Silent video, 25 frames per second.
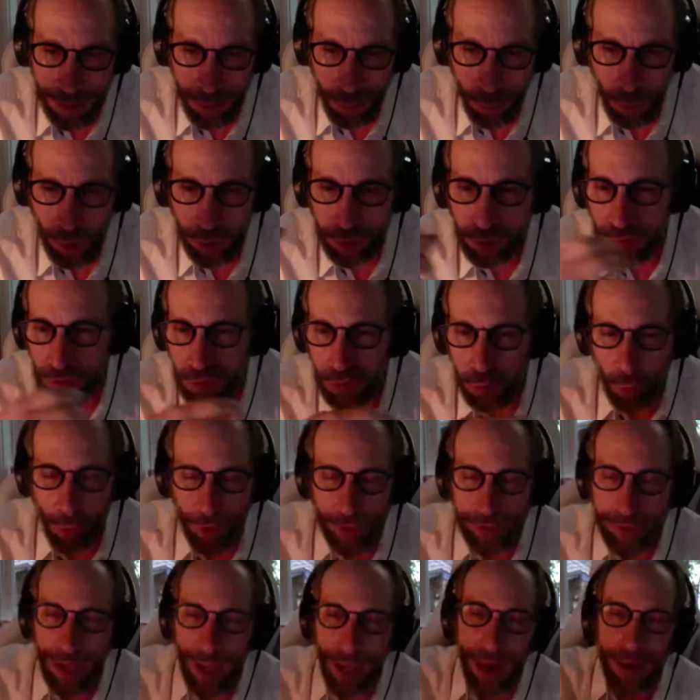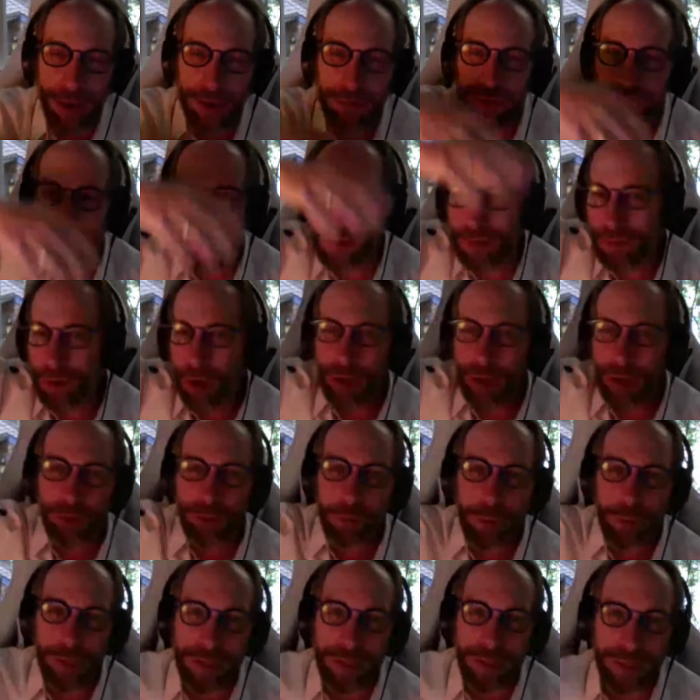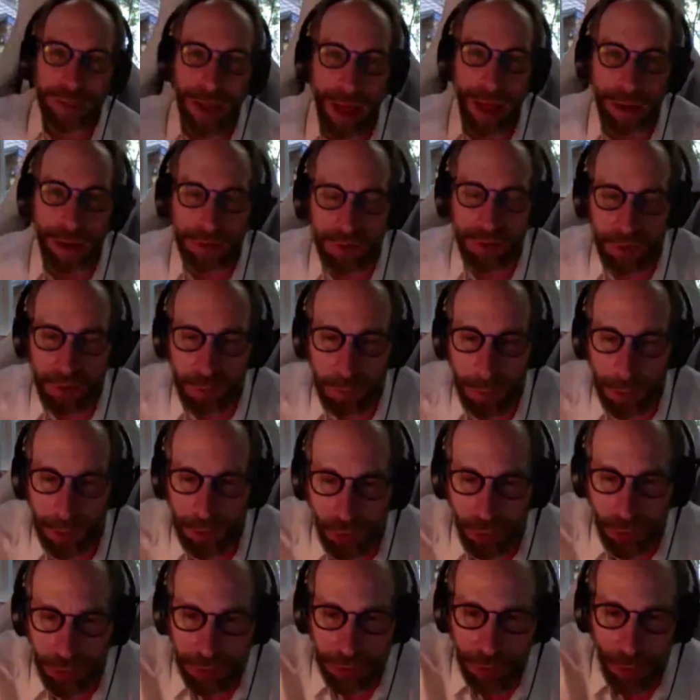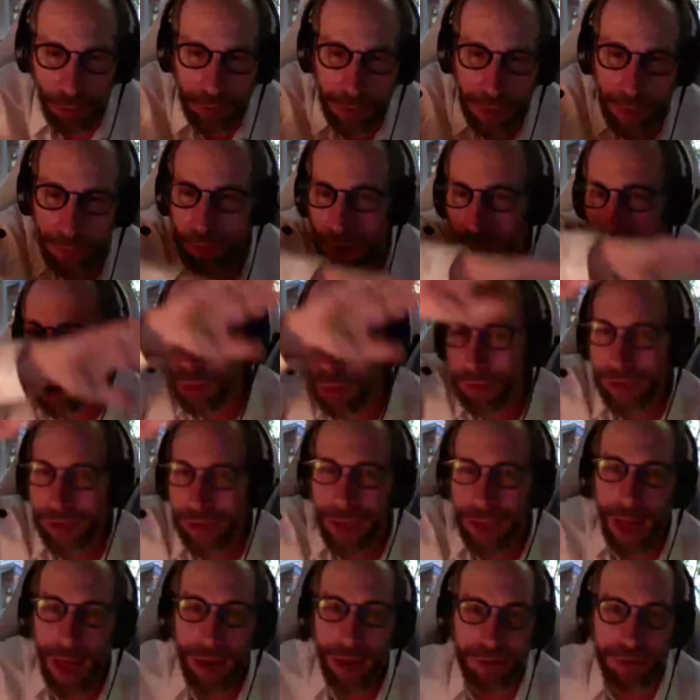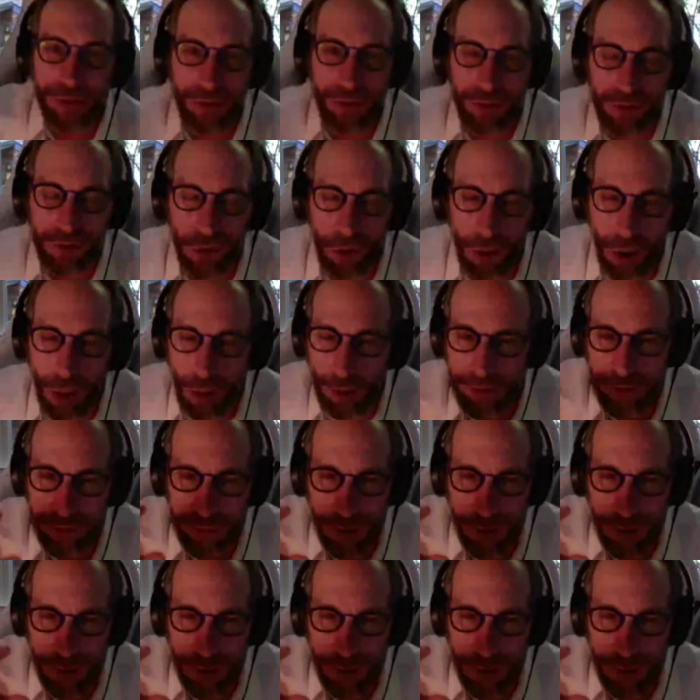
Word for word: We're just one galaxy of 100 billion galaxies, but it turns out even all the galaxies and all the